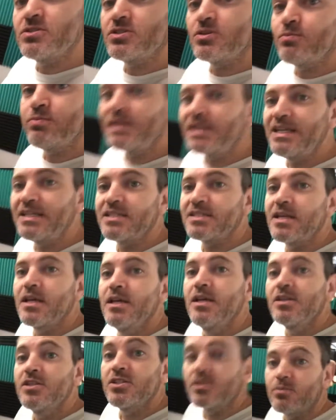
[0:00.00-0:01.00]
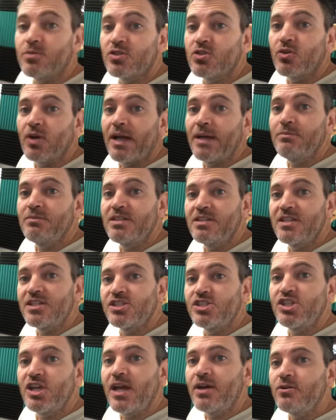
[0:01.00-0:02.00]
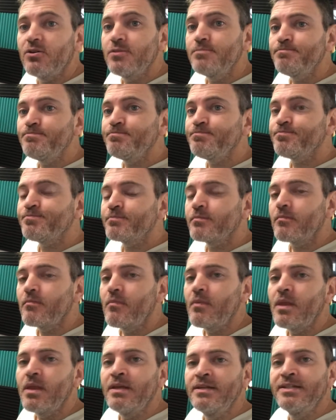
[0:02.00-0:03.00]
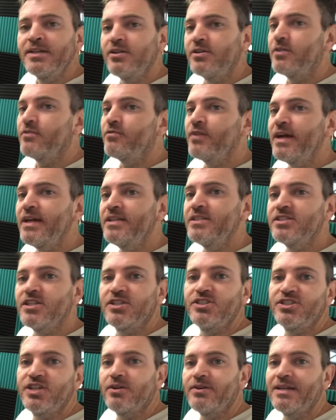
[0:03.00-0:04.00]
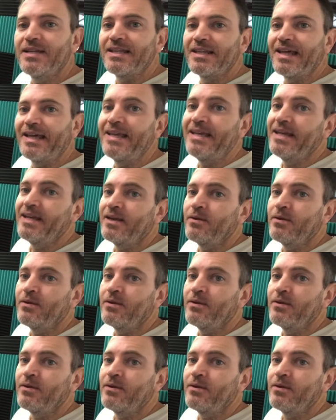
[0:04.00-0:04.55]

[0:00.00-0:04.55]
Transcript: So please subscribe to this channel Tell your friends, share it, like it.